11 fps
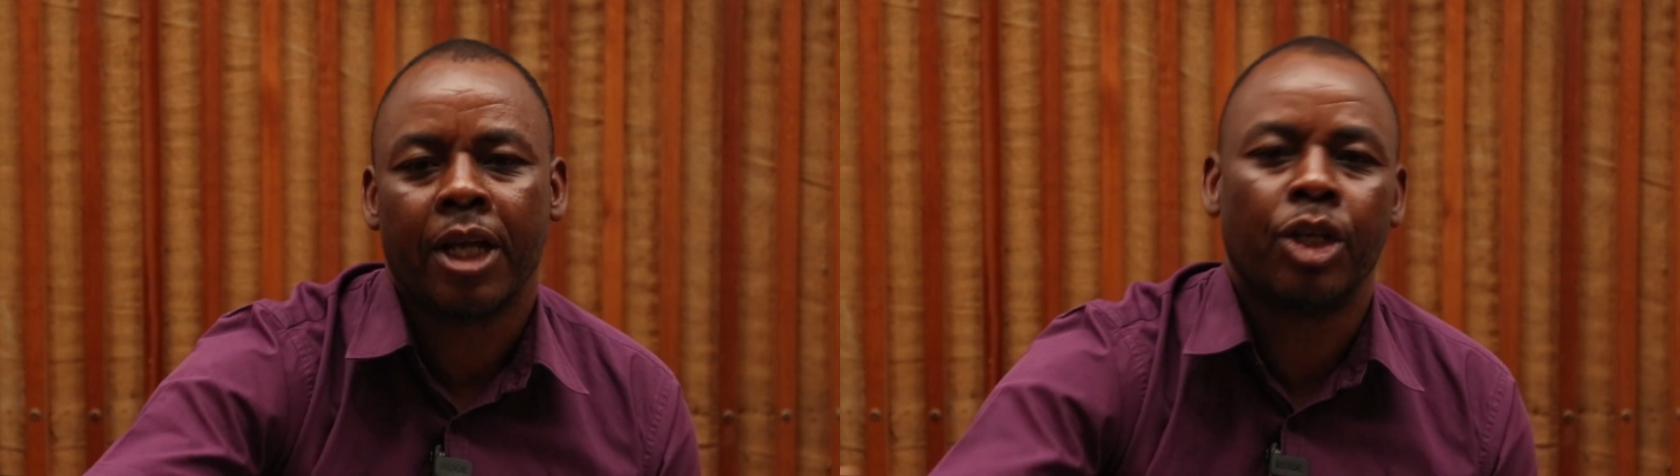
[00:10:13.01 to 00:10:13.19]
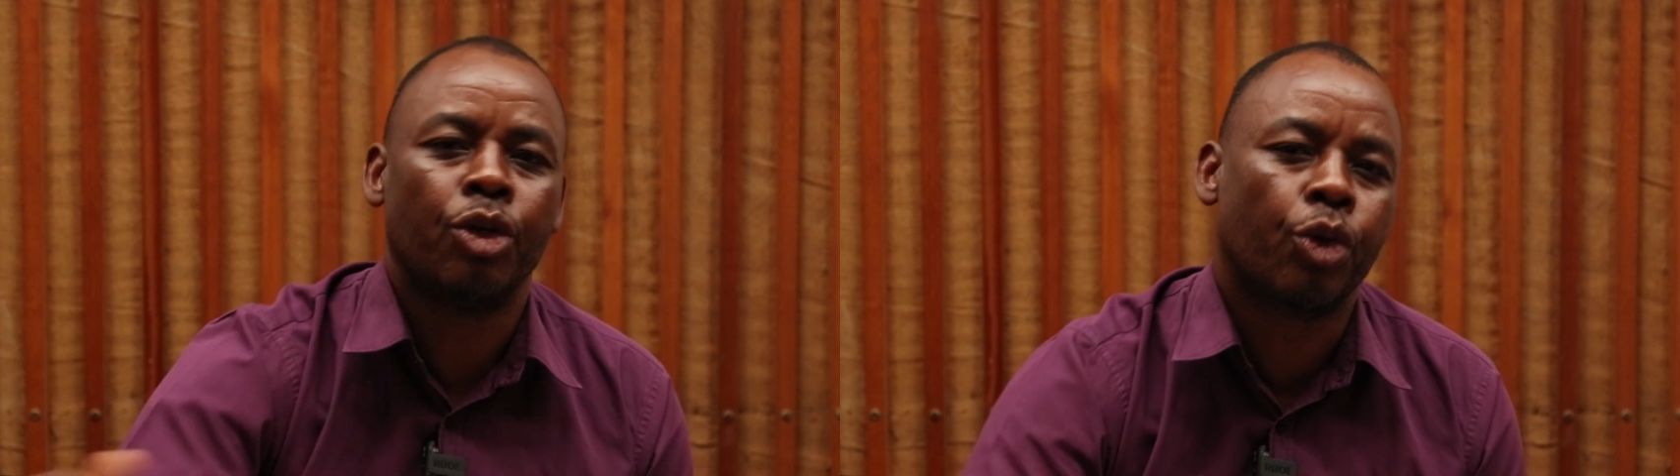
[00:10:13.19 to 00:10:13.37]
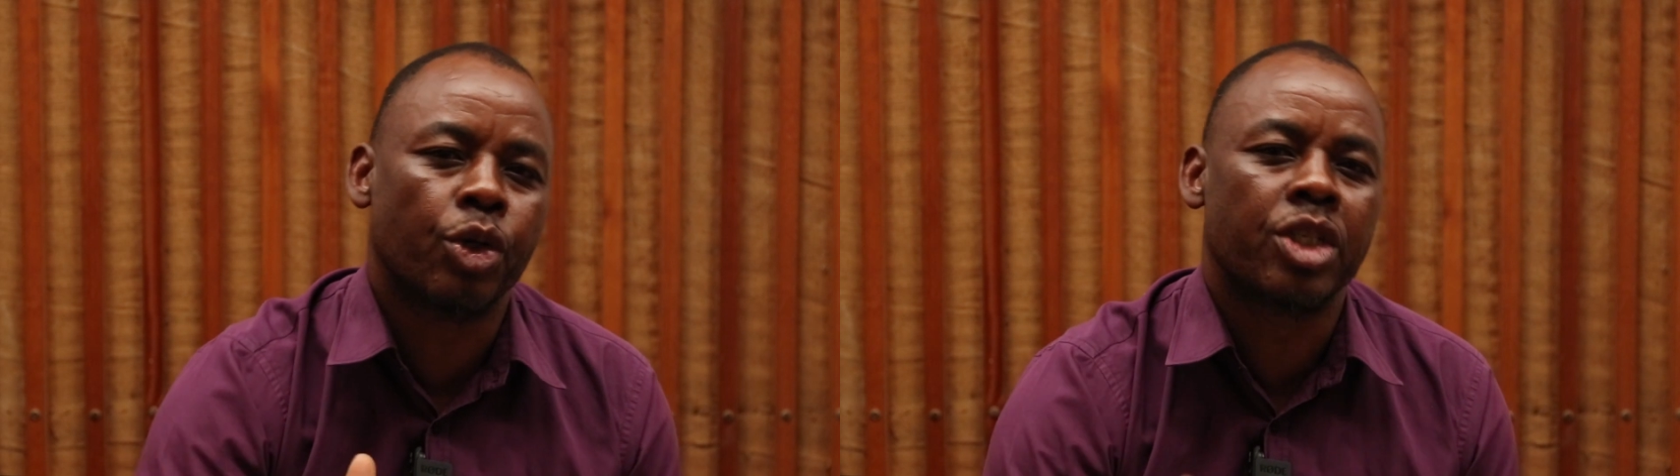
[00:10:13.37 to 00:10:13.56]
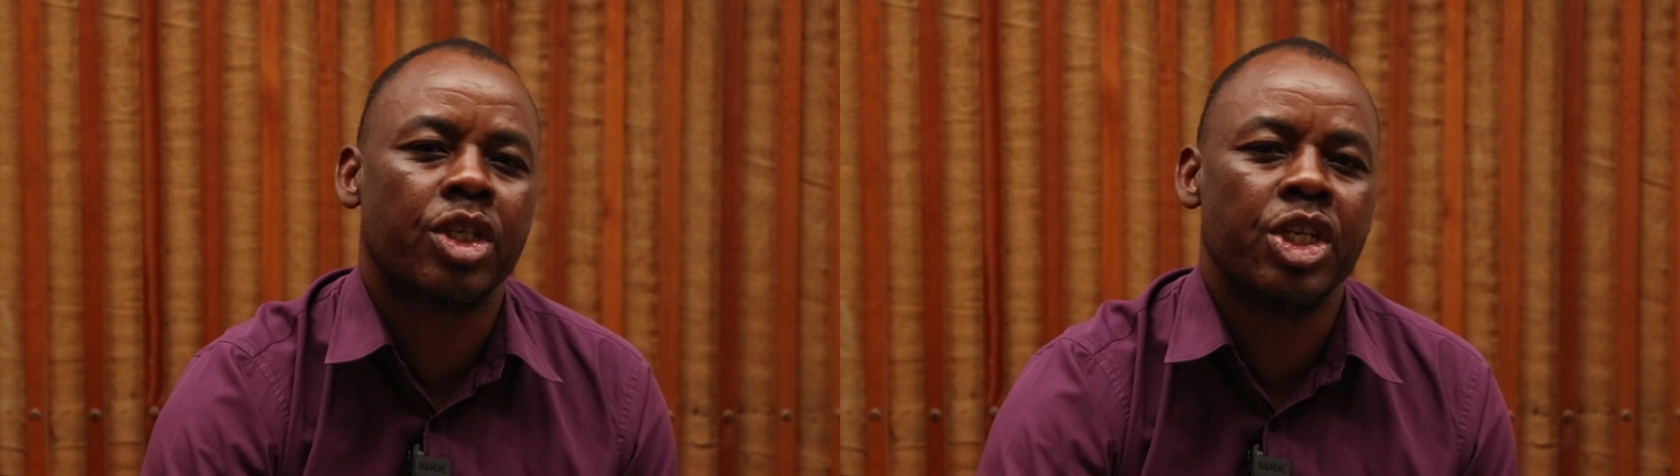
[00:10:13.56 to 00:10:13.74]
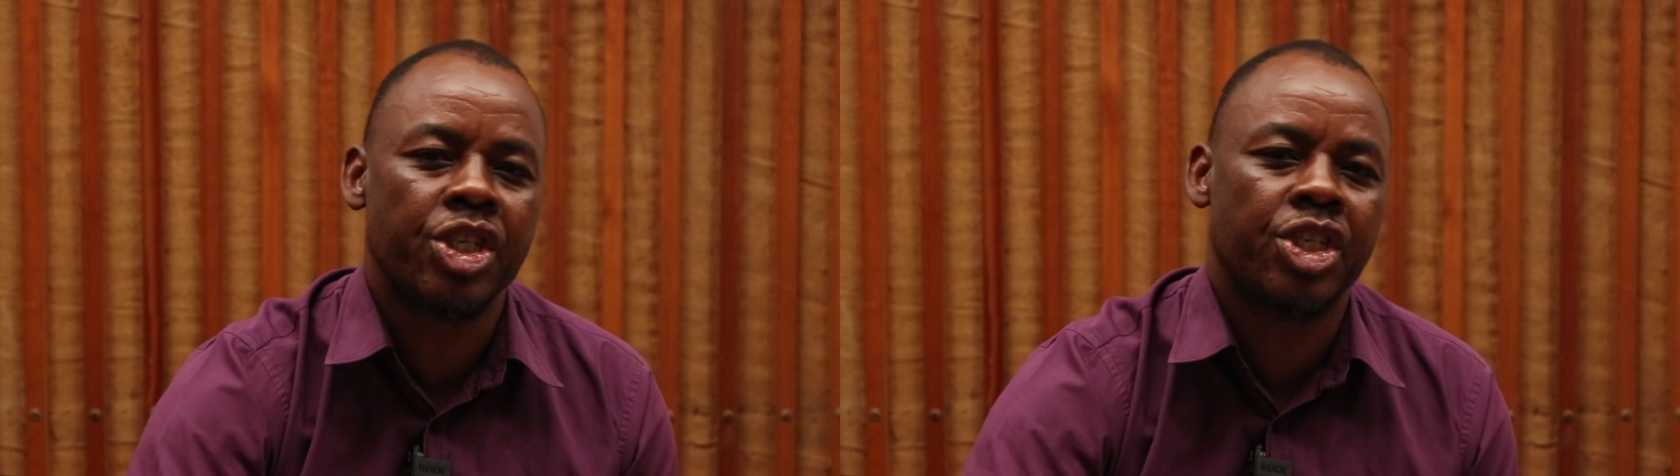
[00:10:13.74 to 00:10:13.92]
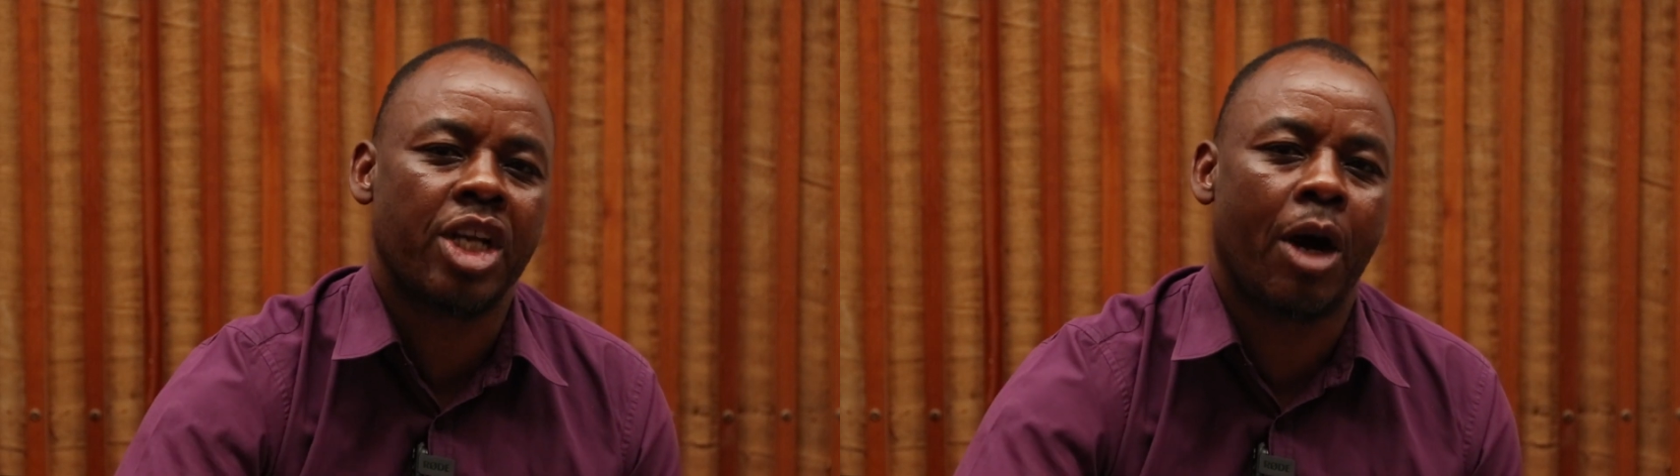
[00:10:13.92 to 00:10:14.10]
you know, those
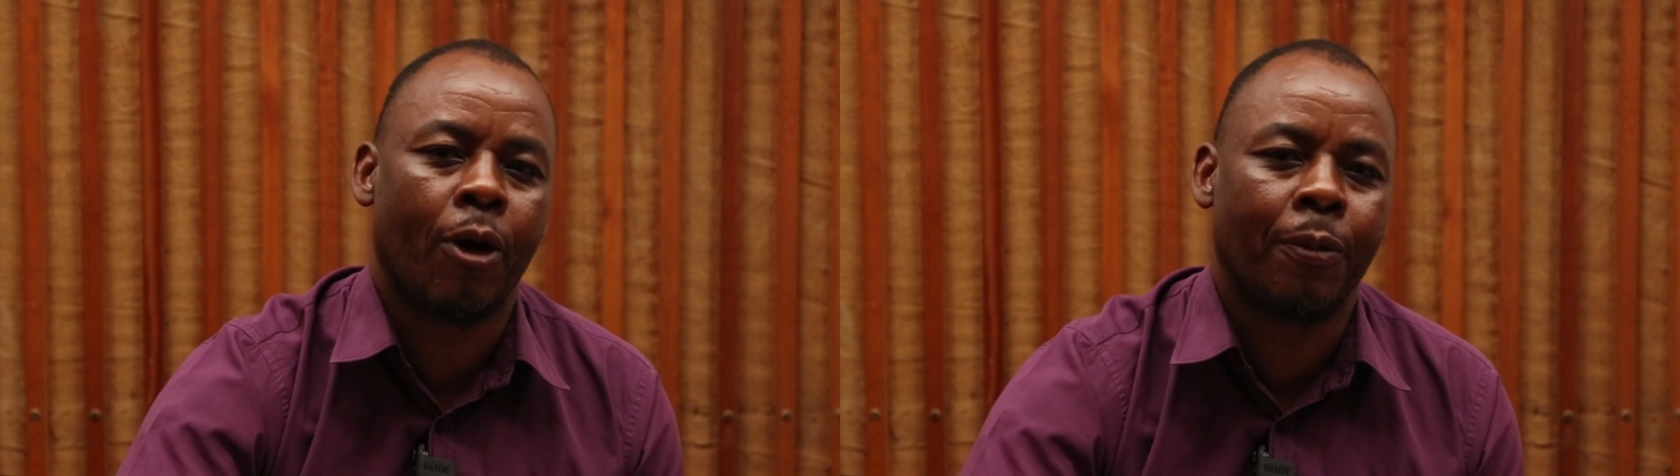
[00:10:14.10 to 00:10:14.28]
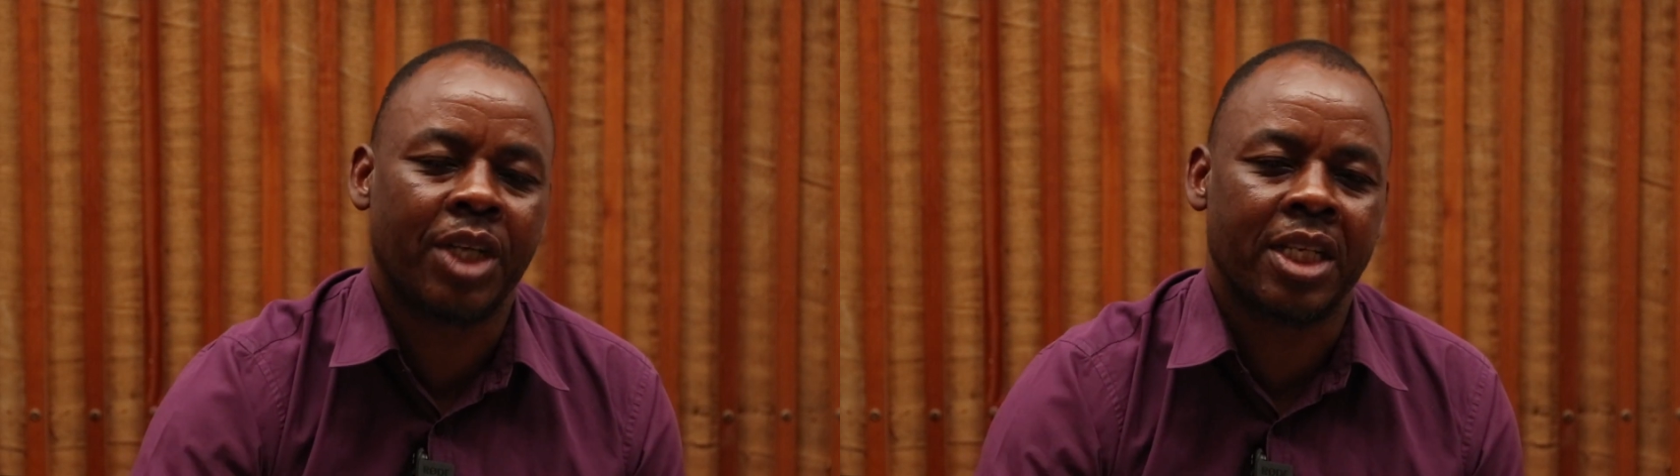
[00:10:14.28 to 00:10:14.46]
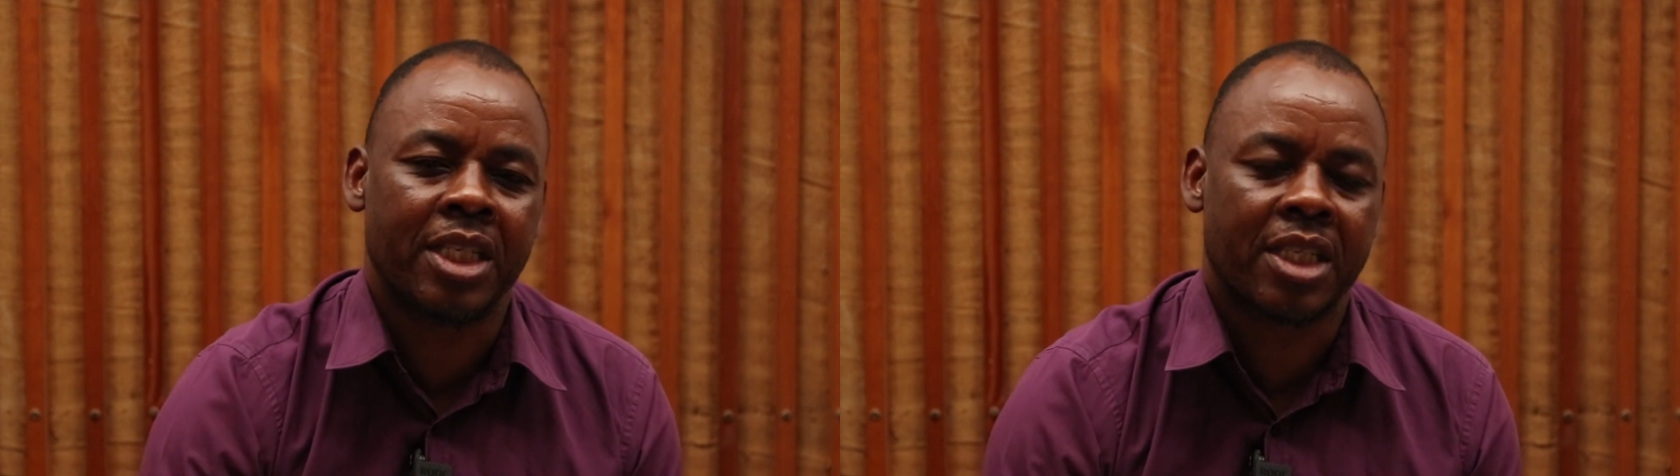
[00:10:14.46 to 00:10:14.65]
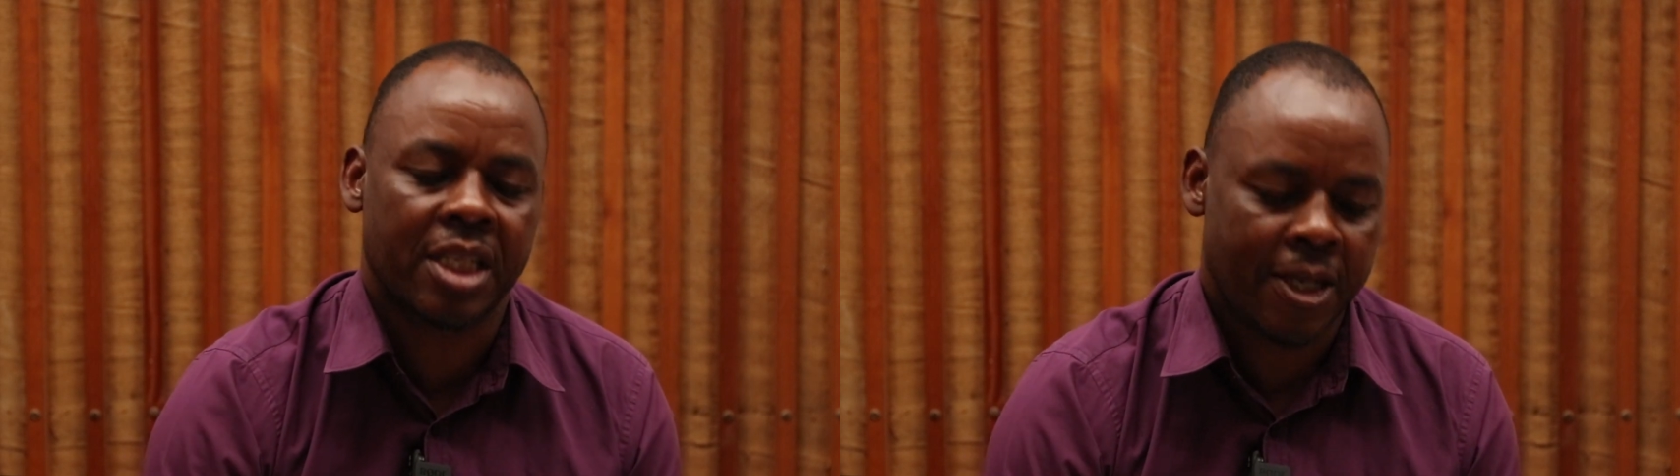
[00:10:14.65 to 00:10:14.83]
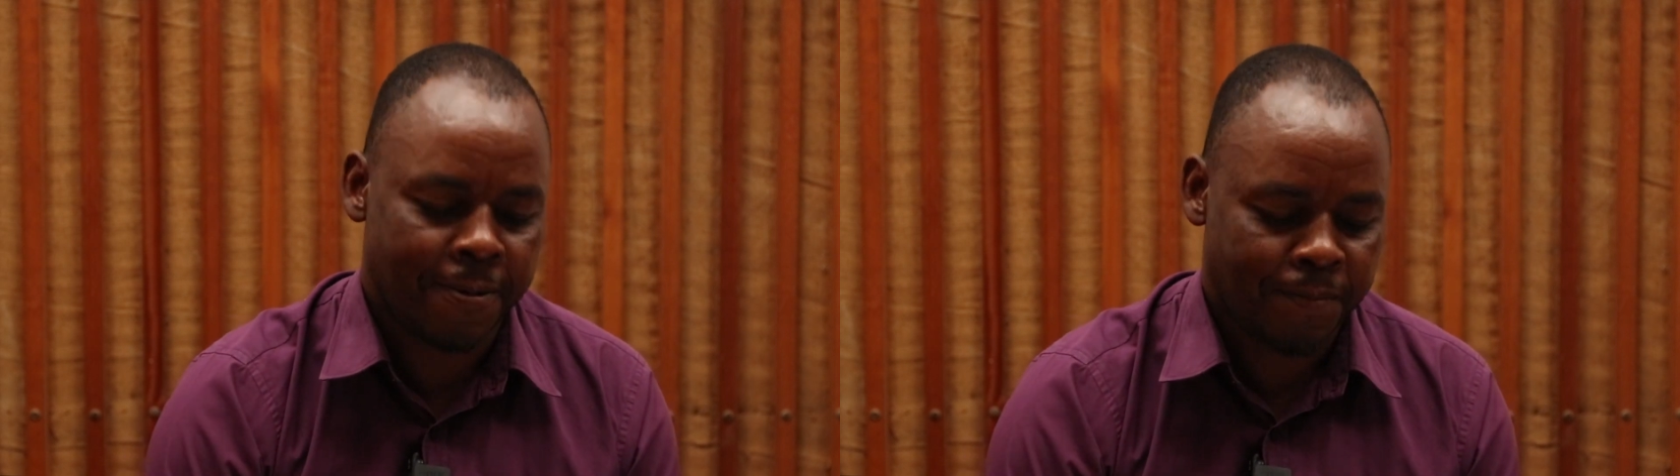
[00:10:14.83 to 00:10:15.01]
easier options.